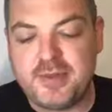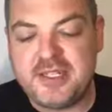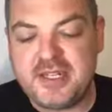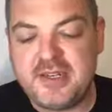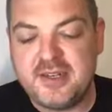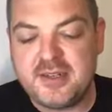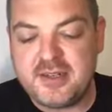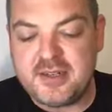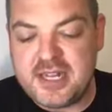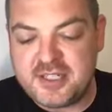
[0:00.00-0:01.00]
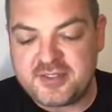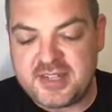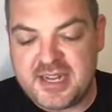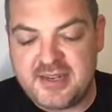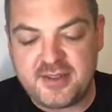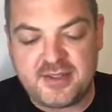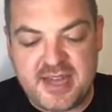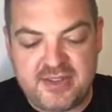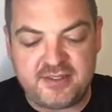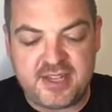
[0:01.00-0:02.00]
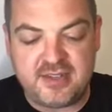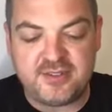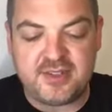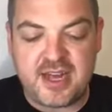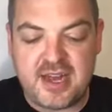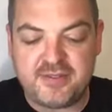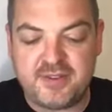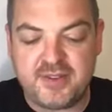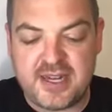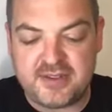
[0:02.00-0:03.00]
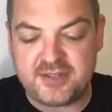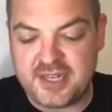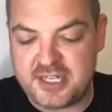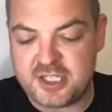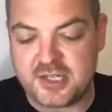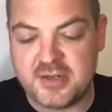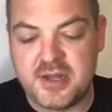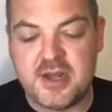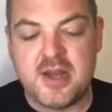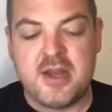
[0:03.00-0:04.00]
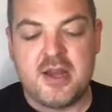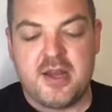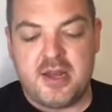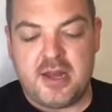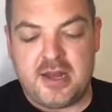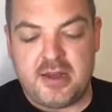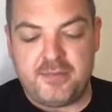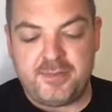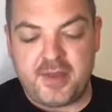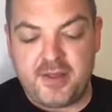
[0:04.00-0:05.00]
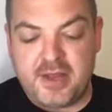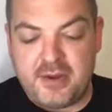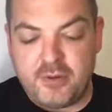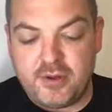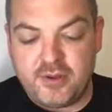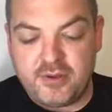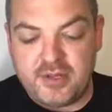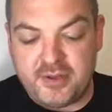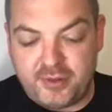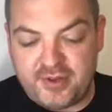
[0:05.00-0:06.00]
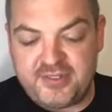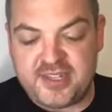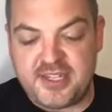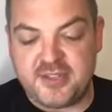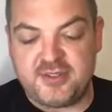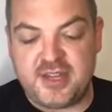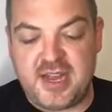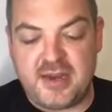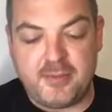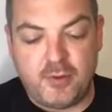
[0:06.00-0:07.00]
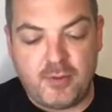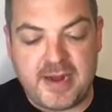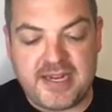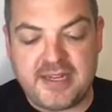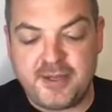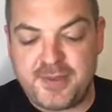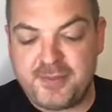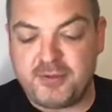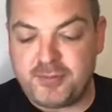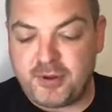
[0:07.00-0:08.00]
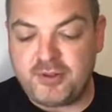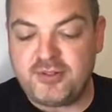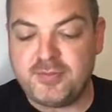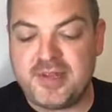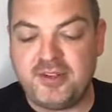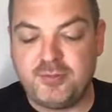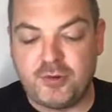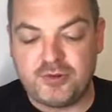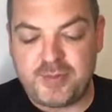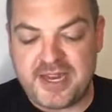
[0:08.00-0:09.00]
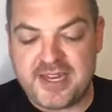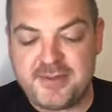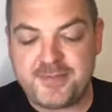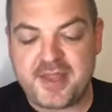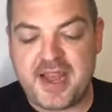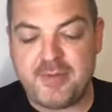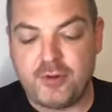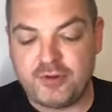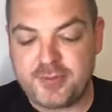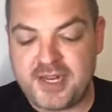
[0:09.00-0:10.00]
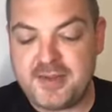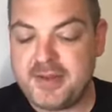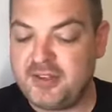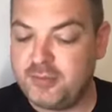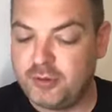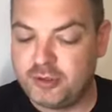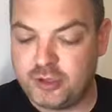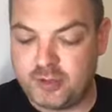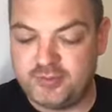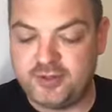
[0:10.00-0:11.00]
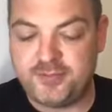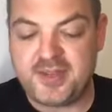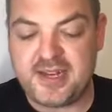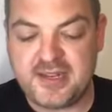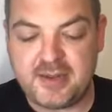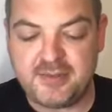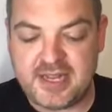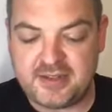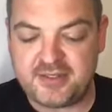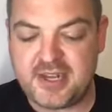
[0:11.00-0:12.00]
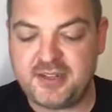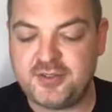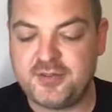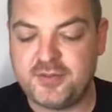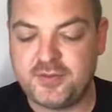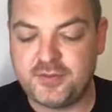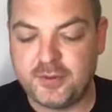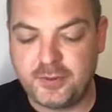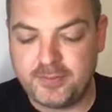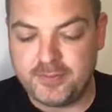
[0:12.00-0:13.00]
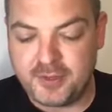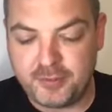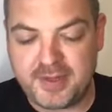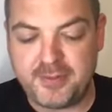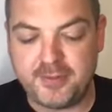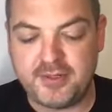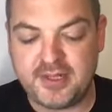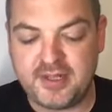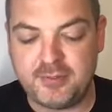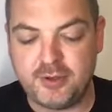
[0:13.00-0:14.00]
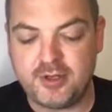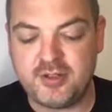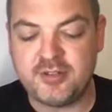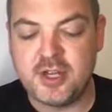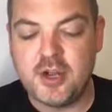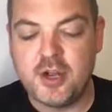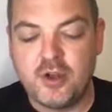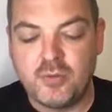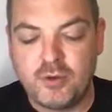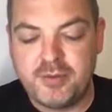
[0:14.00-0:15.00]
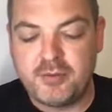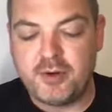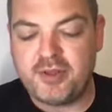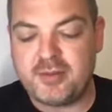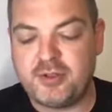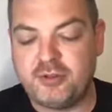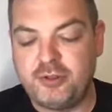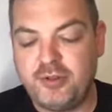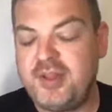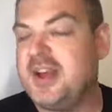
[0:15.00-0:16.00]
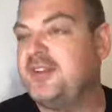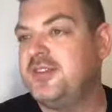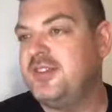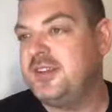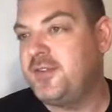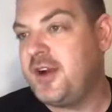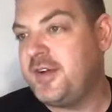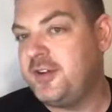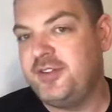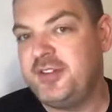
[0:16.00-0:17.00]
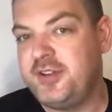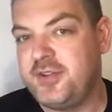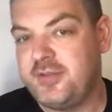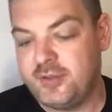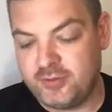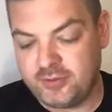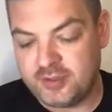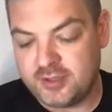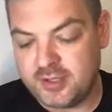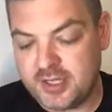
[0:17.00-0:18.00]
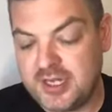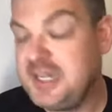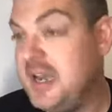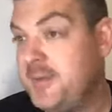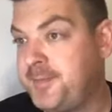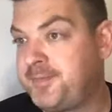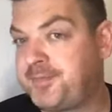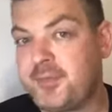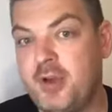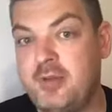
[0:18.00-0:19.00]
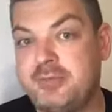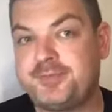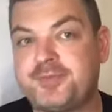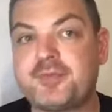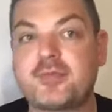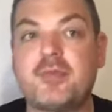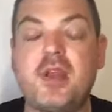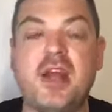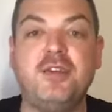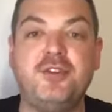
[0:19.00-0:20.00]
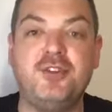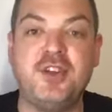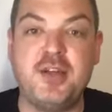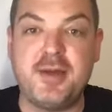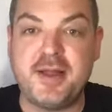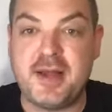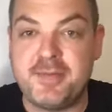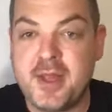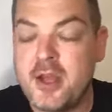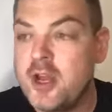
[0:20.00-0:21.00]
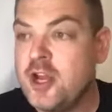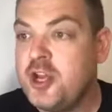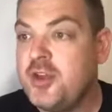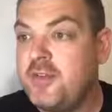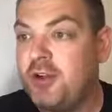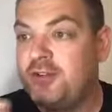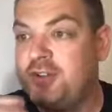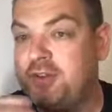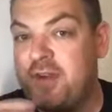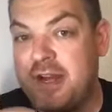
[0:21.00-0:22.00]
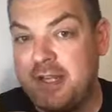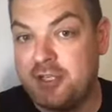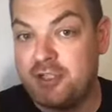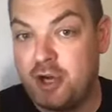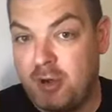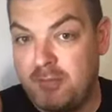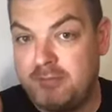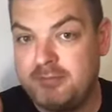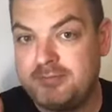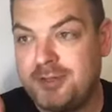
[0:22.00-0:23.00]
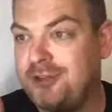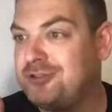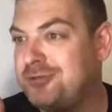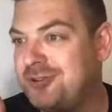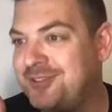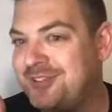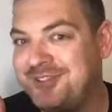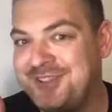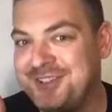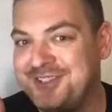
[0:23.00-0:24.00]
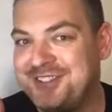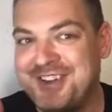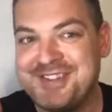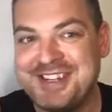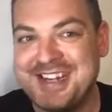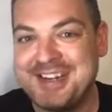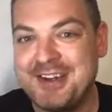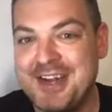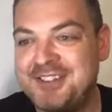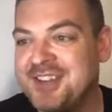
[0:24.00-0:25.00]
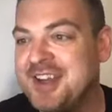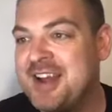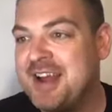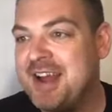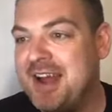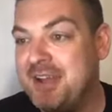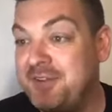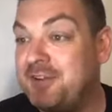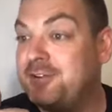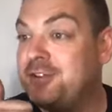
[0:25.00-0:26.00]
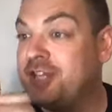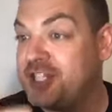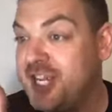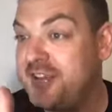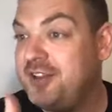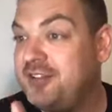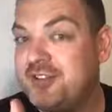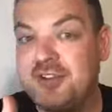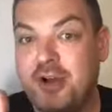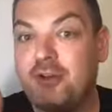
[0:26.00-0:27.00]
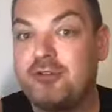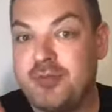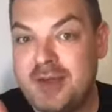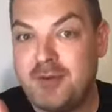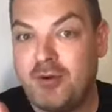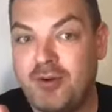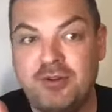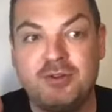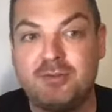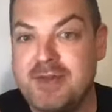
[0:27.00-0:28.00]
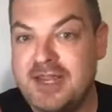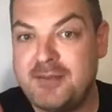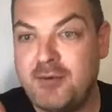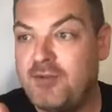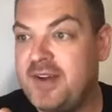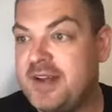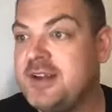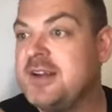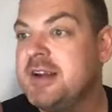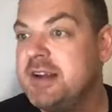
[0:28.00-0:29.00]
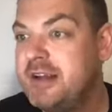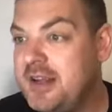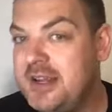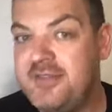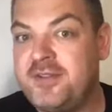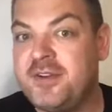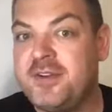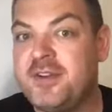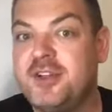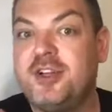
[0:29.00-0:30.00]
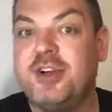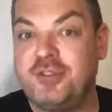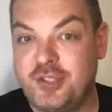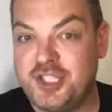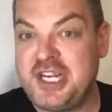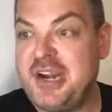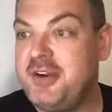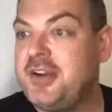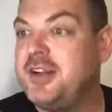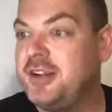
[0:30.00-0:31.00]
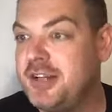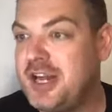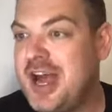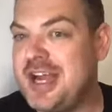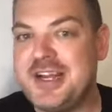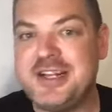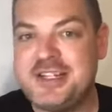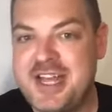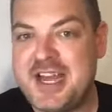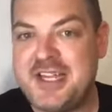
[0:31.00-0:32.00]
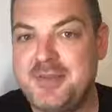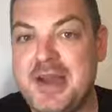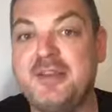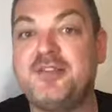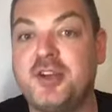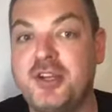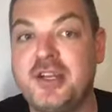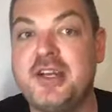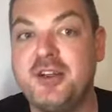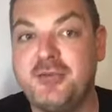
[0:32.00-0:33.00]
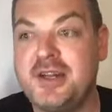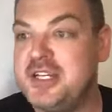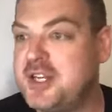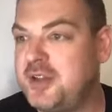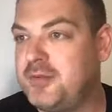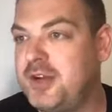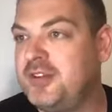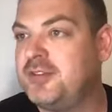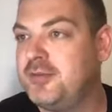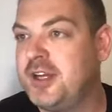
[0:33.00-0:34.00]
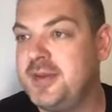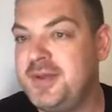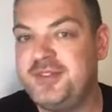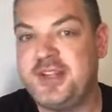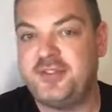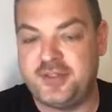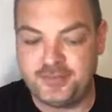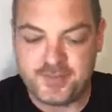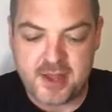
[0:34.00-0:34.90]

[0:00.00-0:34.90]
we did legislate the tax cuts after the last election. They were in three stages, and more money into people's pockets means more spending, and more spending means more jobs. The income tax cuts for middle people, income workers, would be worth up to $2,565 a year, right? Let's just think about that. You've lost your fucking job. I swore for the first time today, guys. If you could share this, I'll swear more, make it more fun. If you guys can share it, like it, tag your mates so it can get the reach. Otherwise, we're going to be censored.